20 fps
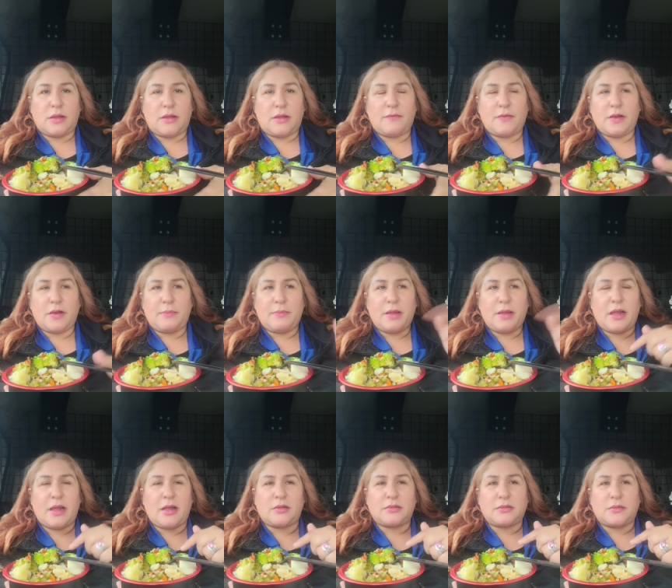I fell at my
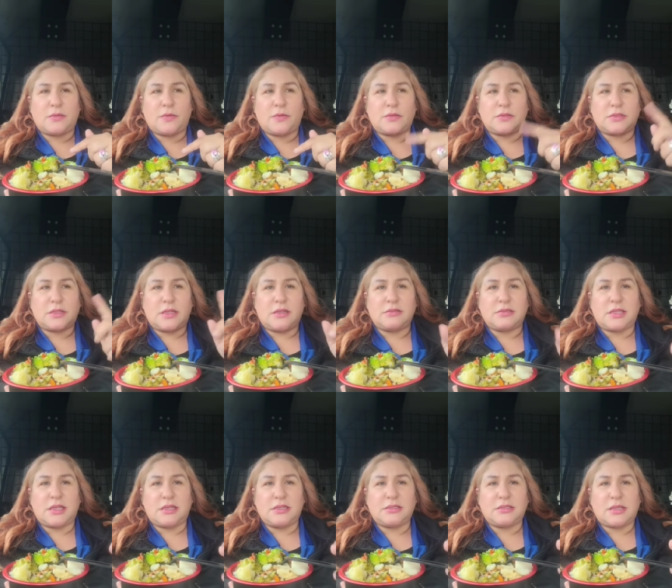house the first time,
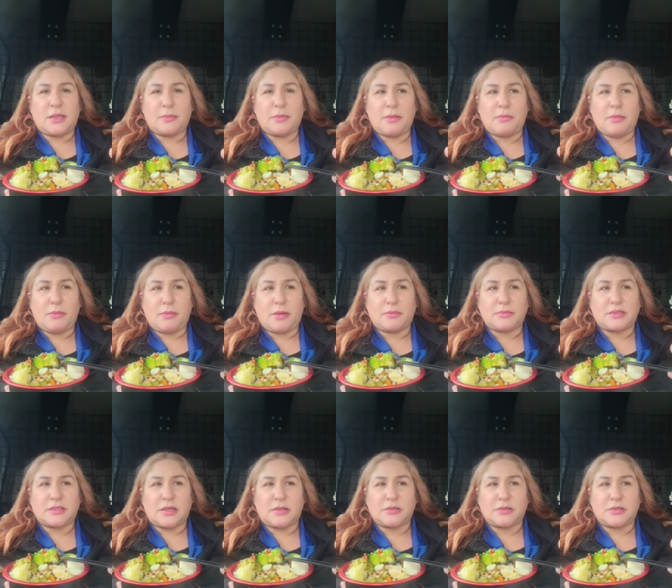second time at my
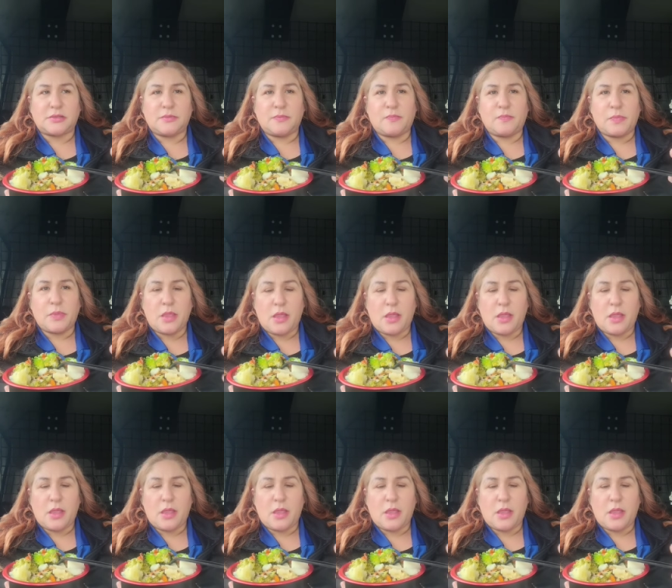mom's house.